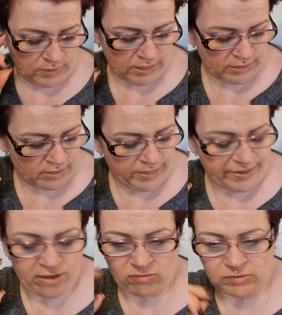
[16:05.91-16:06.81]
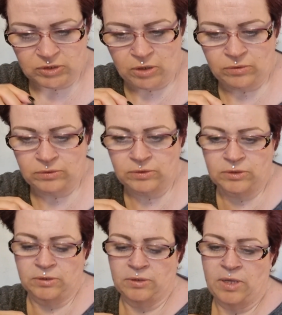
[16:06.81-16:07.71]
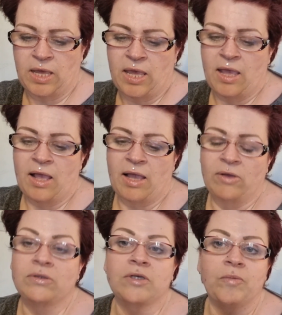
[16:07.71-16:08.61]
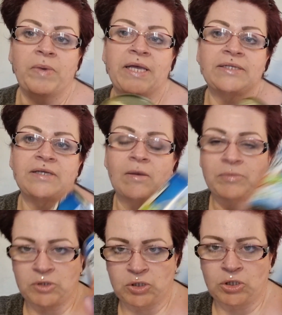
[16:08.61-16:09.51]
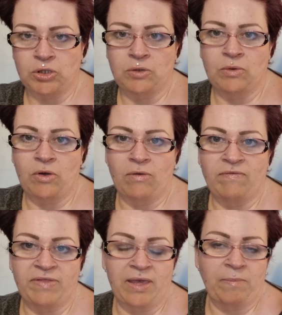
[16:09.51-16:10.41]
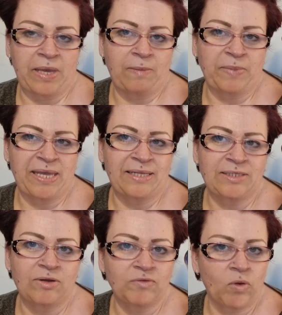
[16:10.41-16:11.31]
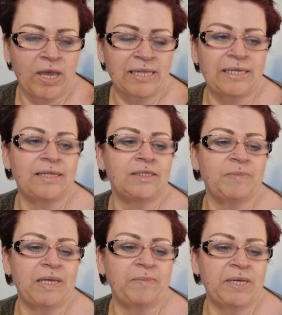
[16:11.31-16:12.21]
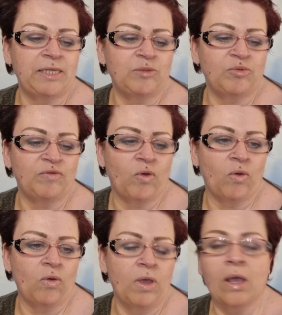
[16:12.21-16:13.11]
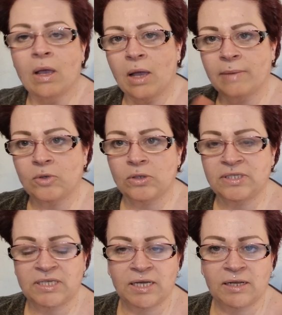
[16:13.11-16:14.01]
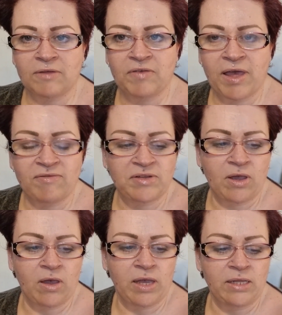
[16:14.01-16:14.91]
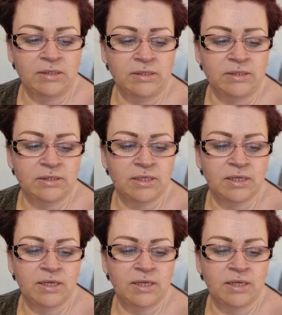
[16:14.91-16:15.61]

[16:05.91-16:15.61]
Kids like that on toast. I also picked up two of their baked beans. Now, I've not had Lidl's baked beans before. I'm not a stickler for having Heinz.